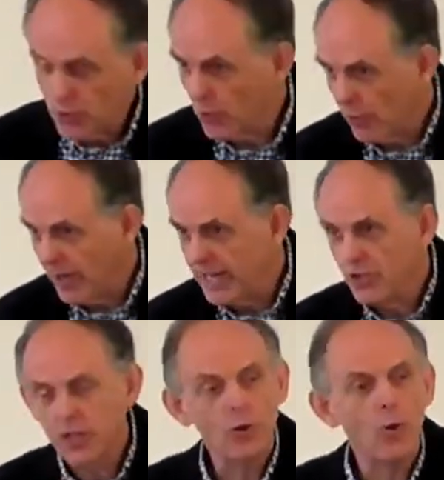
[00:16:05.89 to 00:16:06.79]
to
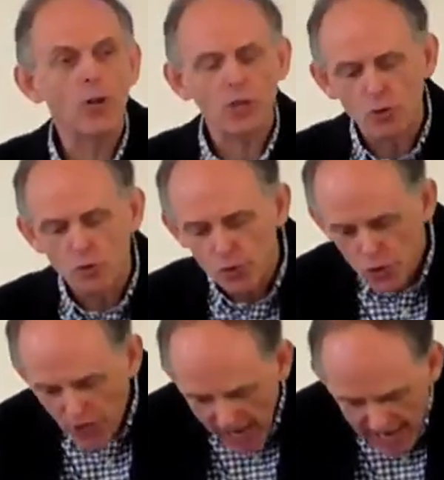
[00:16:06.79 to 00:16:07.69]
Christ in order to
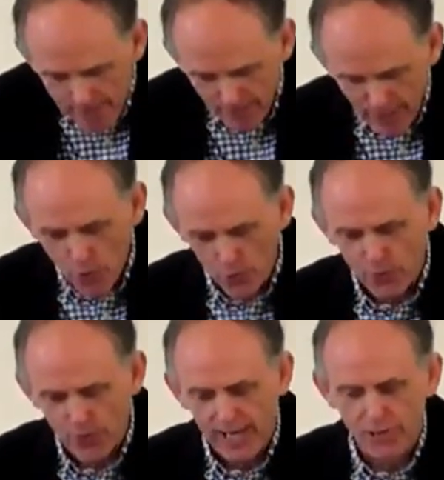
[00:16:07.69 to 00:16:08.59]
shame the
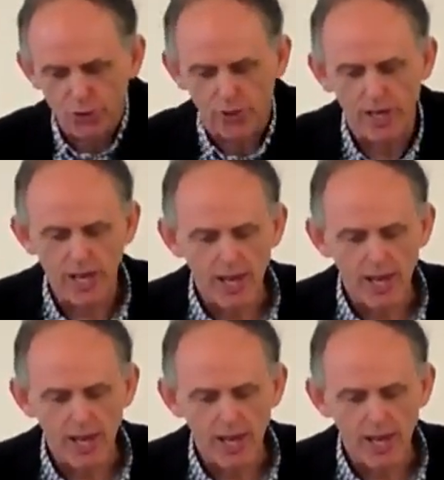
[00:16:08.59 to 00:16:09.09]
congregation